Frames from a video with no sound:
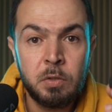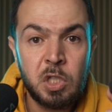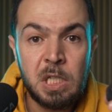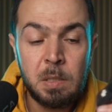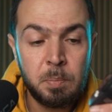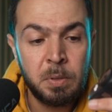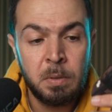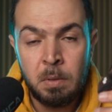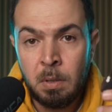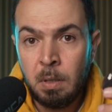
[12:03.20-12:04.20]
cheap,
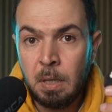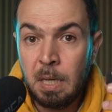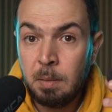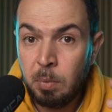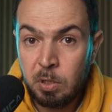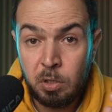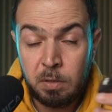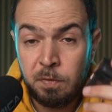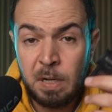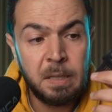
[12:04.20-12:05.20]
and
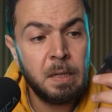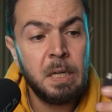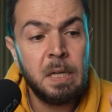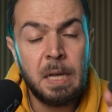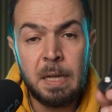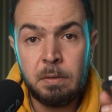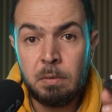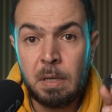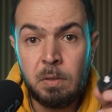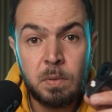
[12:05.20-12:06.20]
budget friendly, and you
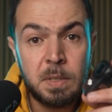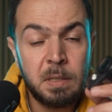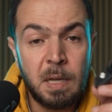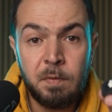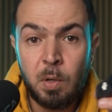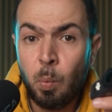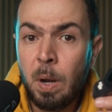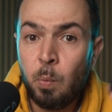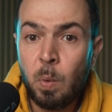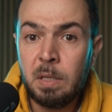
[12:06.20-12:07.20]
can use it
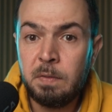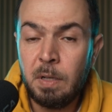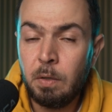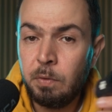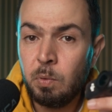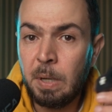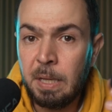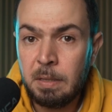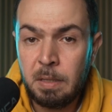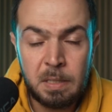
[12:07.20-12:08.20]
everywhere, wide field of view
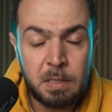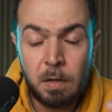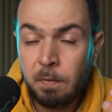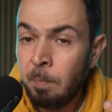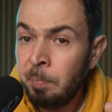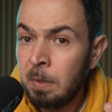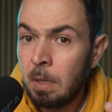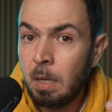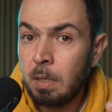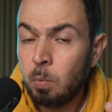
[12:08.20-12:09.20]
and this stuff.
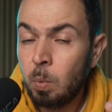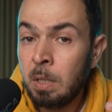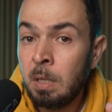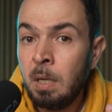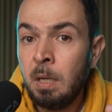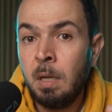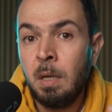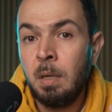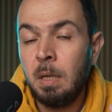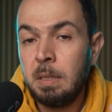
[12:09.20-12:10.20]
The other one,
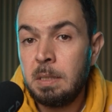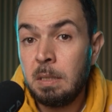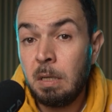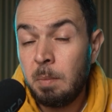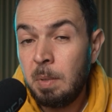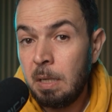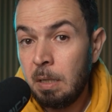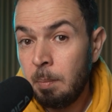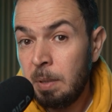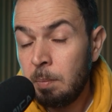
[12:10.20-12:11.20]
it's gonna be a
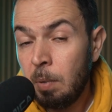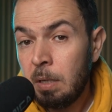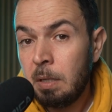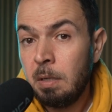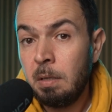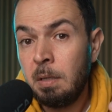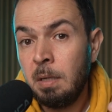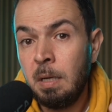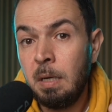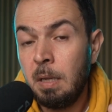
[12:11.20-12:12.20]
little bit bulkier,
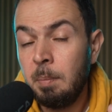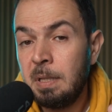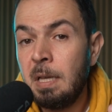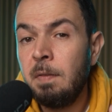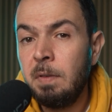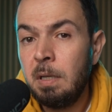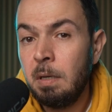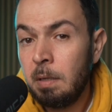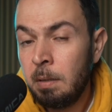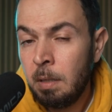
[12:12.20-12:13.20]
a little bit
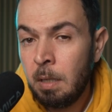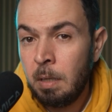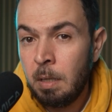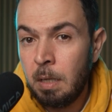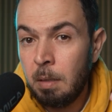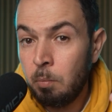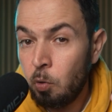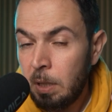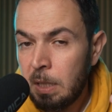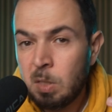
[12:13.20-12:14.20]
heavier,
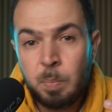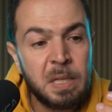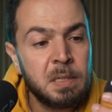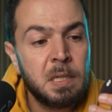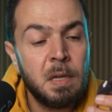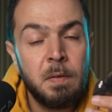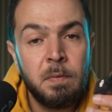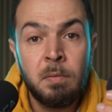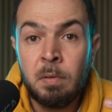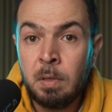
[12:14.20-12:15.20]
more
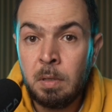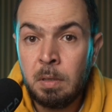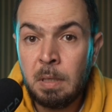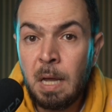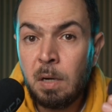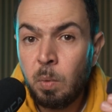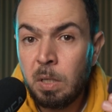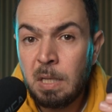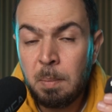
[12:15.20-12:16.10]
expensive, narrower